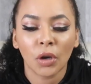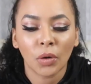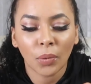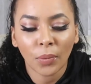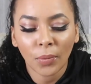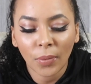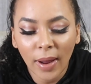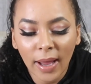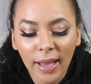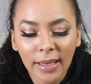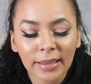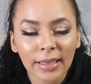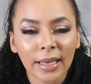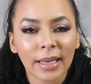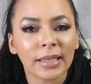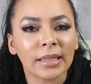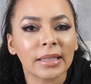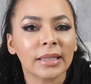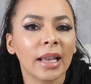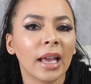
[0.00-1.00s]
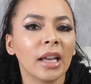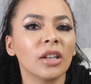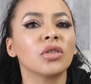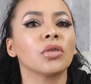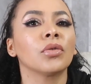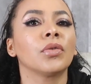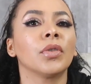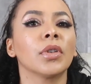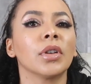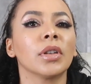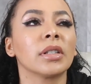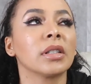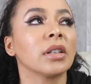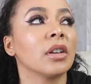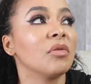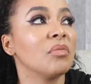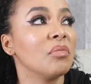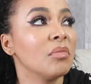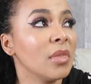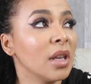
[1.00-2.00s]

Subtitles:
Create a schedule for yourself.